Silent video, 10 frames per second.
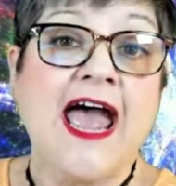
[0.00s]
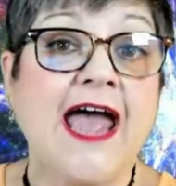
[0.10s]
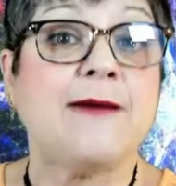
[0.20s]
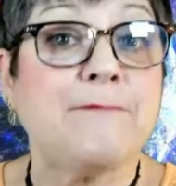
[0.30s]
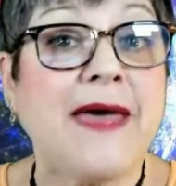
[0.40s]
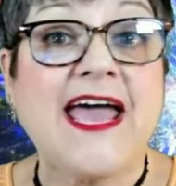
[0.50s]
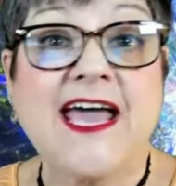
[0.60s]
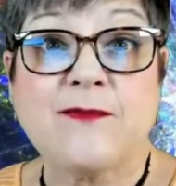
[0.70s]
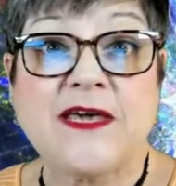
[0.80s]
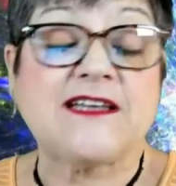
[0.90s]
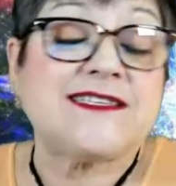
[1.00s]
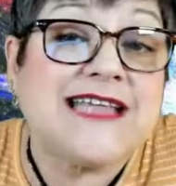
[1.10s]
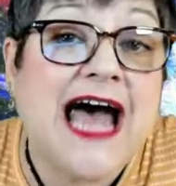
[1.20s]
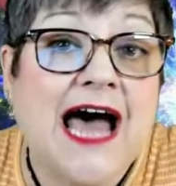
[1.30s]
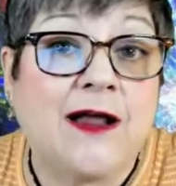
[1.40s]
And maybe it's
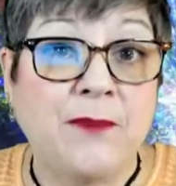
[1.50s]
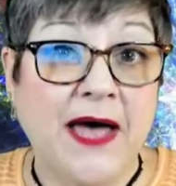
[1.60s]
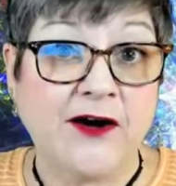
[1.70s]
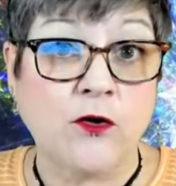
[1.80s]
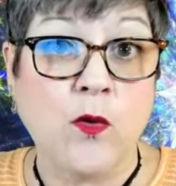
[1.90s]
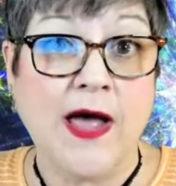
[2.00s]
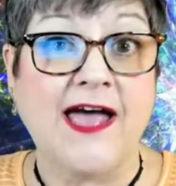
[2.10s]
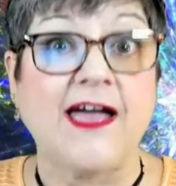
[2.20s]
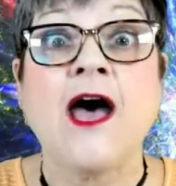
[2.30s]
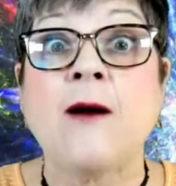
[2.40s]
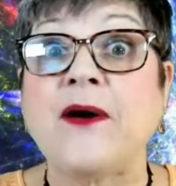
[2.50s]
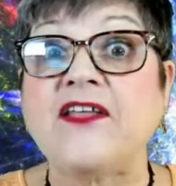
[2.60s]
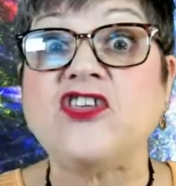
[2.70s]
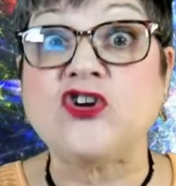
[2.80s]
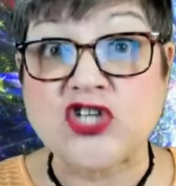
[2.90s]
not a better way,
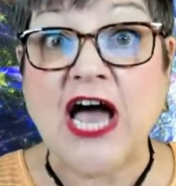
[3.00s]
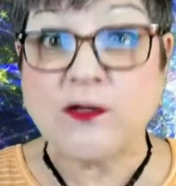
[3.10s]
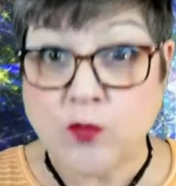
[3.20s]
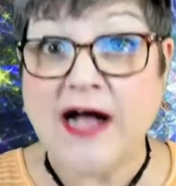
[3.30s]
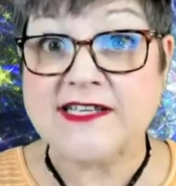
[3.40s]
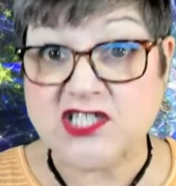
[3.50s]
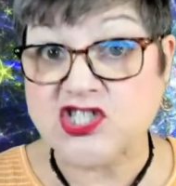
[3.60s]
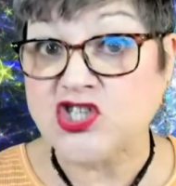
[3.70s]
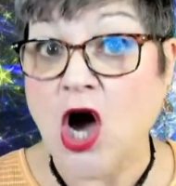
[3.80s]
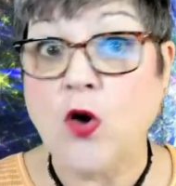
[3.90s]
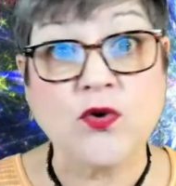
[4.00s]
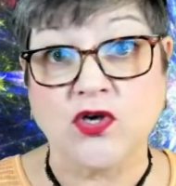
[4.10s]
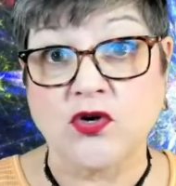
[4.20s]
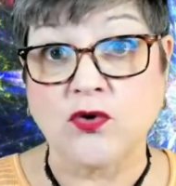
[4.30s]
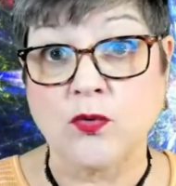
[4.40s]
but your child wants to show
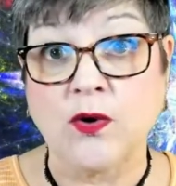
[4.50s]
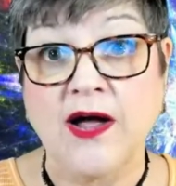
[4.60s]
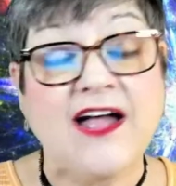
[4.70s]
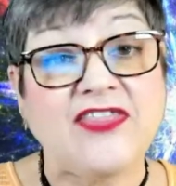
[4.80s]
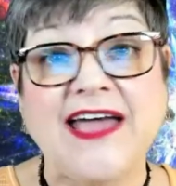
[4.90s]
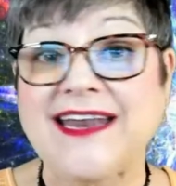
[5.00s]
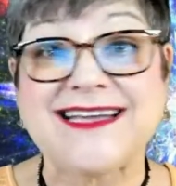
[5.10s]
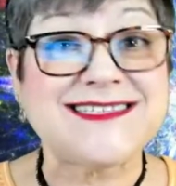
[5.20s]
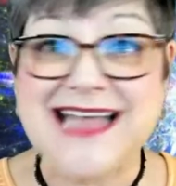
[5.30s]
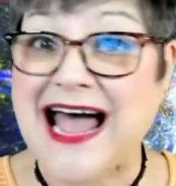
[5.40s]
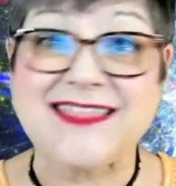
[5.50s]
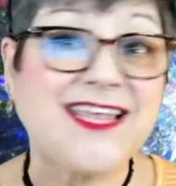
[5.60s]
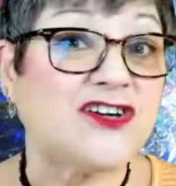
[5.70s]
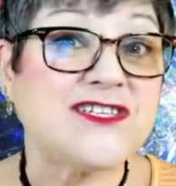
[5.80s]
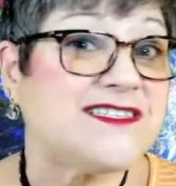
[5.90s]
you that it's not,
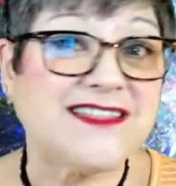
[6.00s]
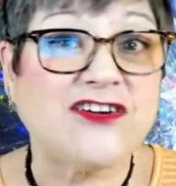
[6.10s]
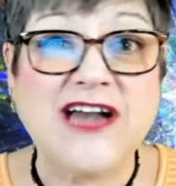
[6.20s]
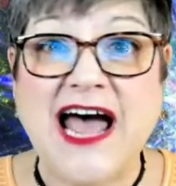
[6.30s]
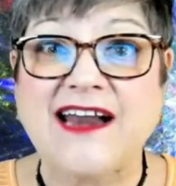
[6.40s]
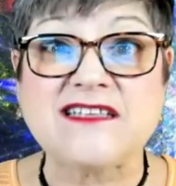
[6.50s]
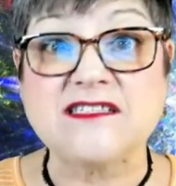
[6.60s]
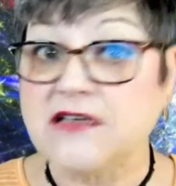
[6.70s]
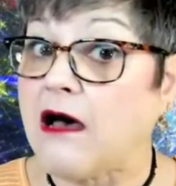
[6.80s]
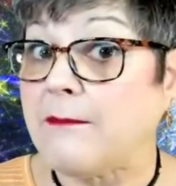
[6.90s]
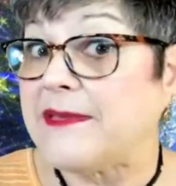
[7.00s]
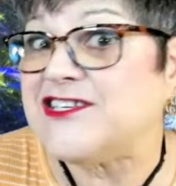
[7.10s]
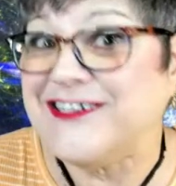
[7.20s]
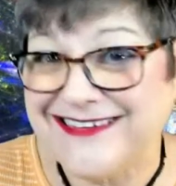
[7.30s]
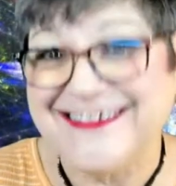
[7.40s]
they're not as dumb
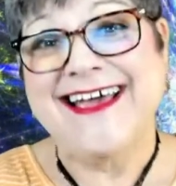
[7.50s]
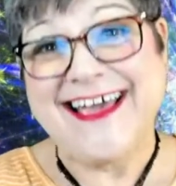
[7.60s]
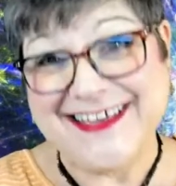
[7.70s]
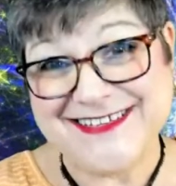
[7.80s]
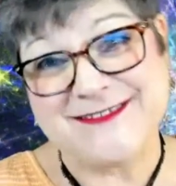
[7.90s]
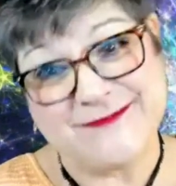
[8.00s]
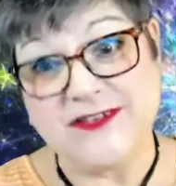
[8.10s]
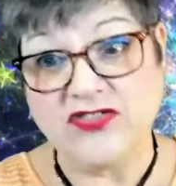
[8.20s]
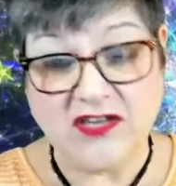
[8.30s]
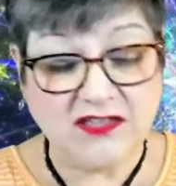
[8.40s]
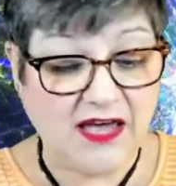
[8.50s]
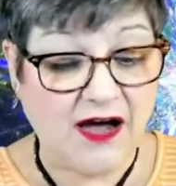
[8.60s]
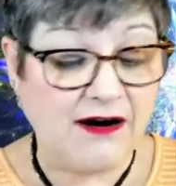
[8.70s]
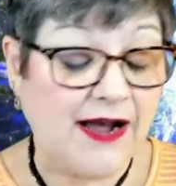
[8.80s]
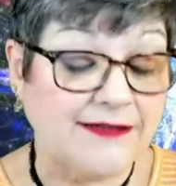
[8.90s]
as you think they are.